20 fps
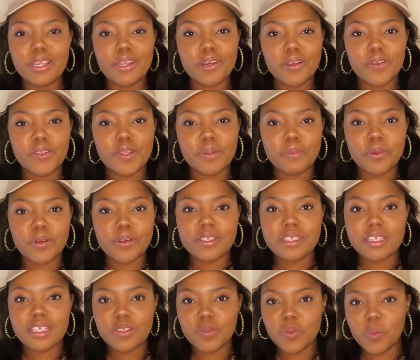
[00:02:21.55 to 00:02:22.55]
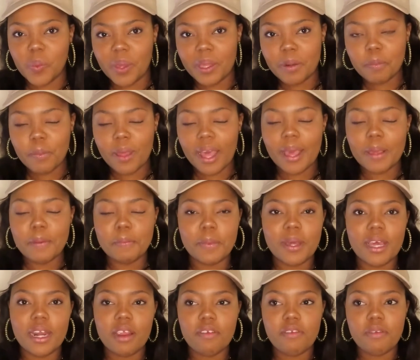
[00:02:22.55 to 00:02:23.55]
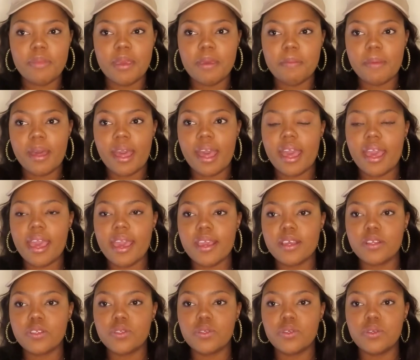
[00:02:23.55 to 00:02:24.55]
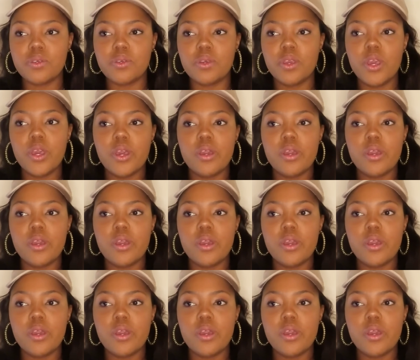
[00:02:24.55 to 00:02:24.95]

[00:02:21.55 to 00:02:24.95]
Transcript: you know, the process went by, but I remember I had to